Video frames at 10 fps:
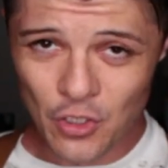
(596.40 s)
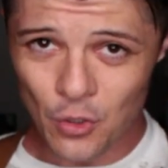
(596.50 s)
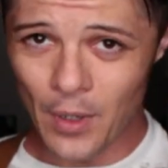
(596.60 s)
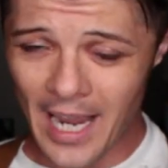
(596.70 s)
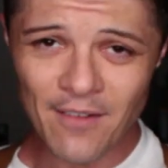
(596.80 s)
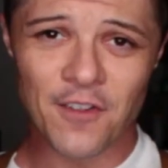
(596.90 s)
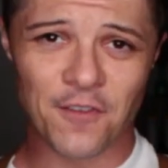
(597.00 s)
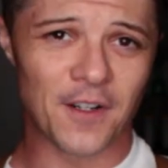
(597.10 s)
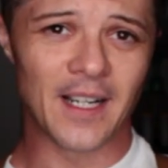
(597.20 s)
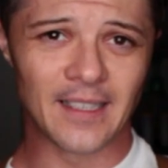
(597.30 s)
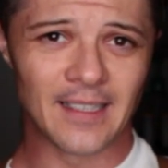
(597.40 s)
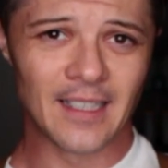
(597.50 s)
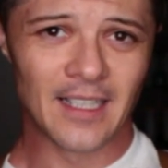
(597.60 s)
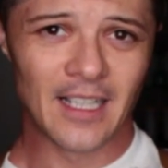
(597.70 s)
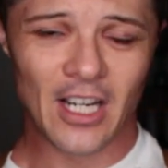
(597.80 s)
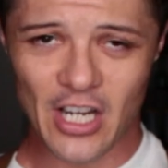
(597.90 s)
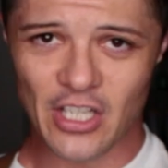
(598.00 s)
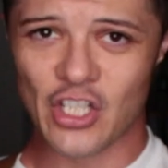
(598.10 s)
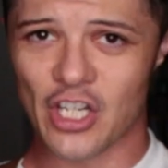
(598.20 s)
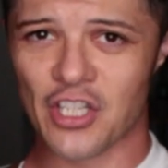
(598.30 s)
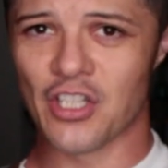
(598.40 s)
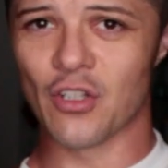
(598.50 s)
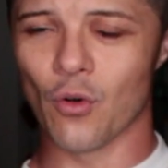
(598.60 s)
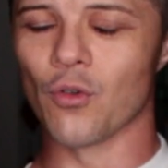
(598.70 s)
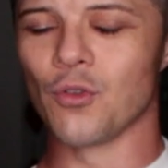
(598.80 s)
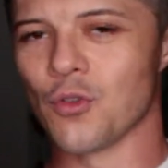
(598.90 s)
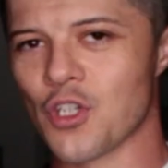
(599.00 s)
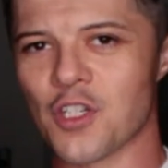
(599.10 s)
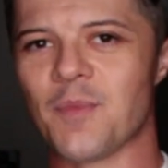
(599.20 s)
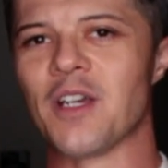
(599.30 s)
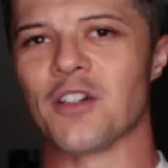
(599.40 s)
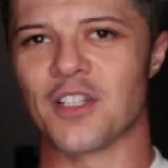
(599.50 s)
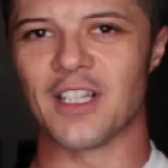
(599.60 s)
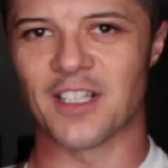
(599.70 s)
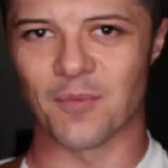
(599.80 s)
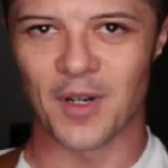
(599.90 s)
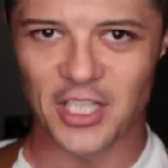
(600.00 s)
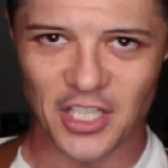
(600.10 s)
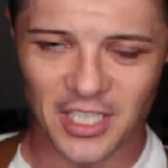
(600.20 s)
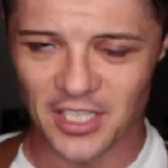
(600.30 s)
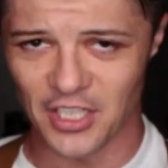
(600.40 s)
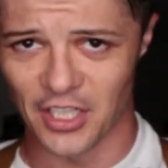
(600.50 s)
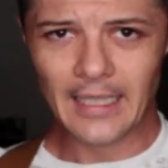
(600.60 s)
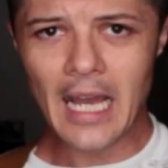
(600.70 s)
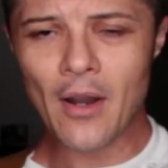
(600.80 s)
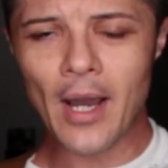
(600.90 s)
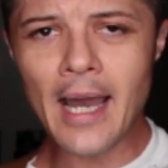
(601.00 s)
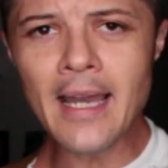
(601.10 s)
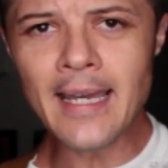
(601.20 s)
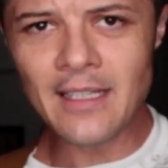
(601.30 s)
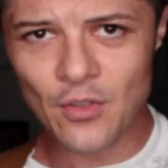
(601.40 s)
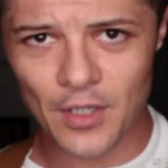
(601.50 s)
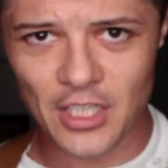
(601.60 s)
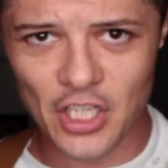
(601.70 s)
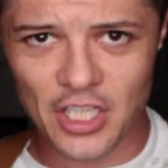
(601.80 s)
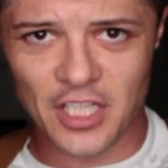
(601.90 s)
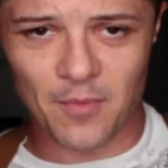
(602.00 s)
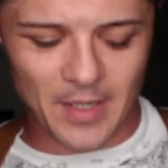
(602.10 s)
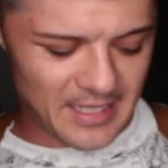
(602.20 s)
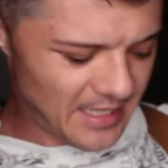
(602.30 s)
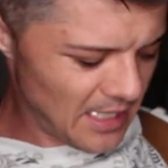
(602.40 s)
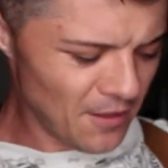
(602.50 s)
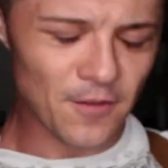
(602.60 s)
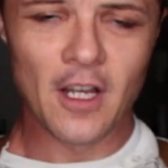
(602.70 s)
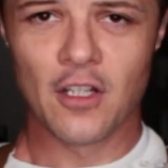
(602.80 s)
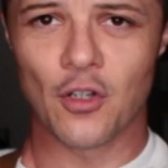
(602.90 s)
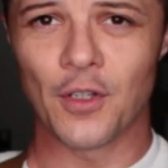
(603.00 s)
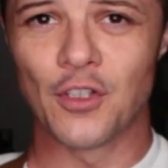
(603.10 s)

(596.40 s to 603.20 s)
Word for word: to have a friend adjust it on you just because it's much easier. Now I had to adjust it myself so